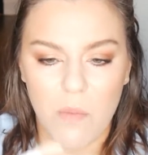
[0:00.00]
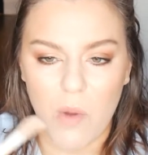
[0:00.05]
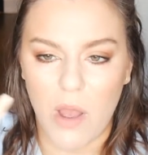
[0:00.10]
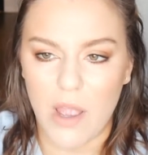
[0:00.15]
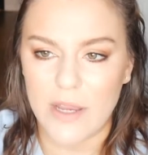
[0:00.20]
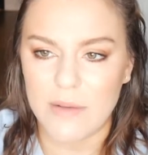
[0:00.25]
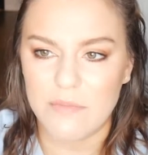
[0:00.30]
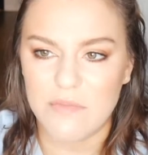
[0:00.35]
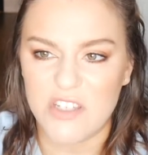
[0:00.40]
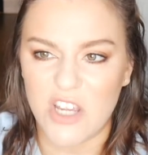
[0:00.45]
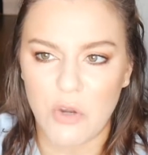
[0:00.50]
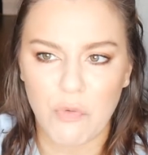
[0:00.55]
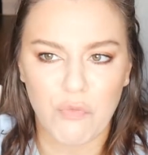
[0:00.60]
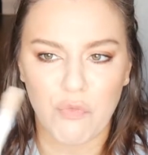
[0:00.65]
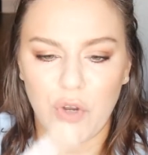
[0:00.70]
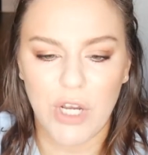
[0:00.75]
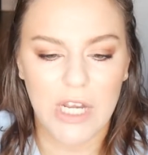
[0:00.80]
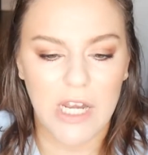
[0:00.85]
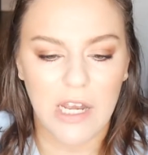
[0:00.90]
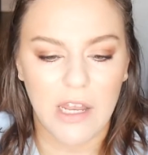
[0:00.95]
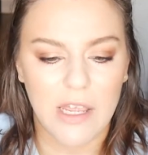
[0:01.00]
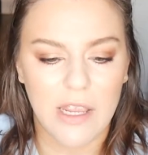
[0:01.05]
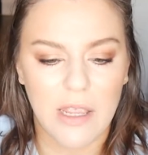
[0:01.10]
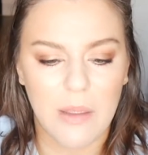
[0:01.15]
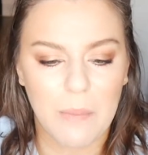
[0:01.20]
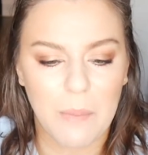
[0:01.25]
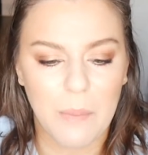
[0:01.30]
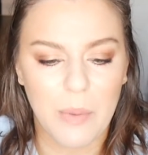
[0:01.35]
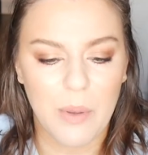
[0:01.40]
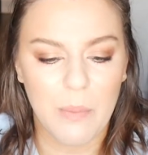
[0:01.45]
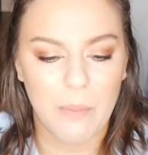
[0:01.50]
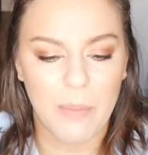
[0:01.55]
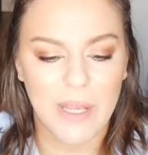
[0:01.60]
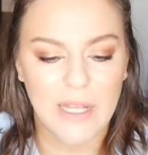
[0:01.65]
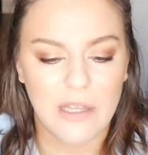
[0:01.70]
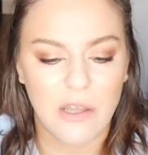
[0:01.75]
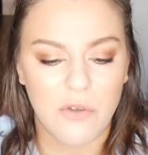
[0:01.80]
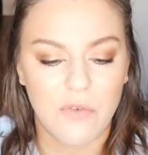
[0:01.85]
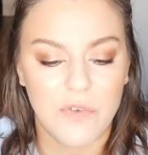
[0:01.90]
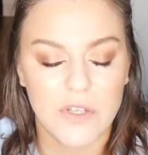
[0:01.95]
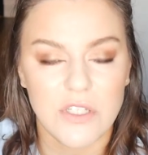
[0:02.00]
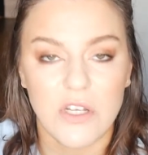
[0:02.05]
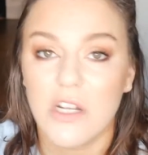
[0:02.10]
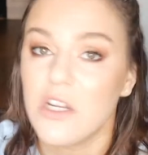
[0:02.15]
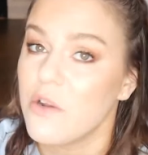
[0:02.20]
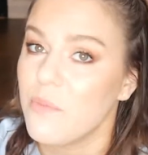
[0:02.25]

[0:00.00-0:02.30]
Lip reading: I don't really like putting big doe fits on.